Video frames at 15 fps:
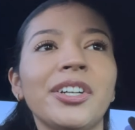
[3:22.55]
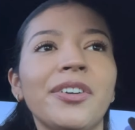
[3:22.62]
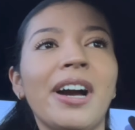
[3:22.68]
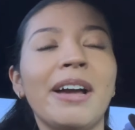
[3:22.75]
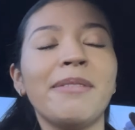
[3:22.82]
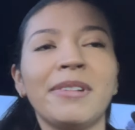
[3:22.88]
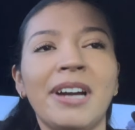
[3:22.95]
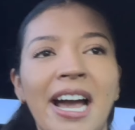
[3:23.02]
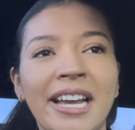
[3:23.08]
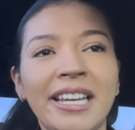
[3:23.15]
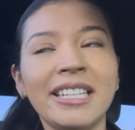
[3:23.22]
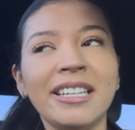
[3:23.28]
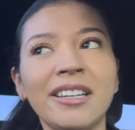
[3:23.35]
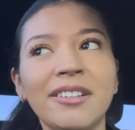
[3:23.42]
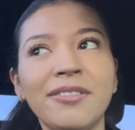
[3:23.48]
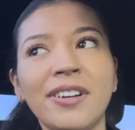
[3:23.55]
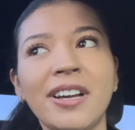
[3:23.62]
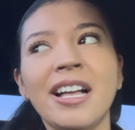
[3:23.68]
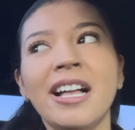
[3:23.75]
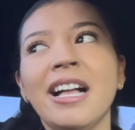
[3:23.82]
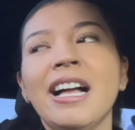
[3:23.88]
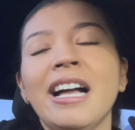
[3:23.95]
so I'm kind
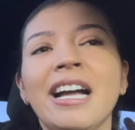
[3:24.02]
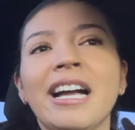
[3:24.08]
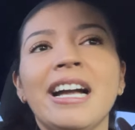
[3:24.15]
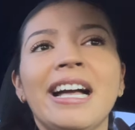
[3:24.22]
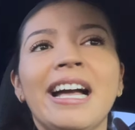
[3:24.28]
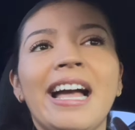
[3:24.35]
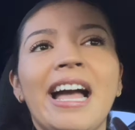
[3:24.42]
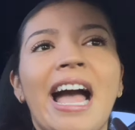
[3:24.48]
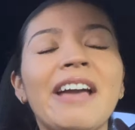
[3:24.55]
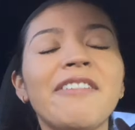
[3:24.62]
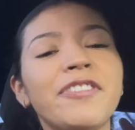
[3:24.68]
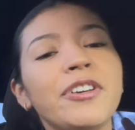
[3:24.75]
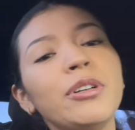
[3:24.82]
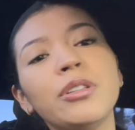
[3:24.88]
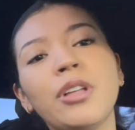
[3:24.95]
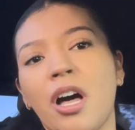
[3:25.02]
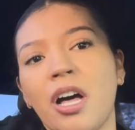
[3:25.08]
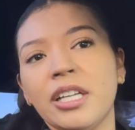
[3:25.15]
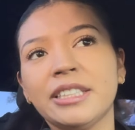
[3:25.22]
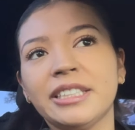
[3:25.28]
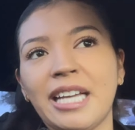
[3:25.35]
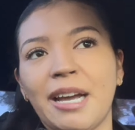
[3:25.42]
of, I feel lost.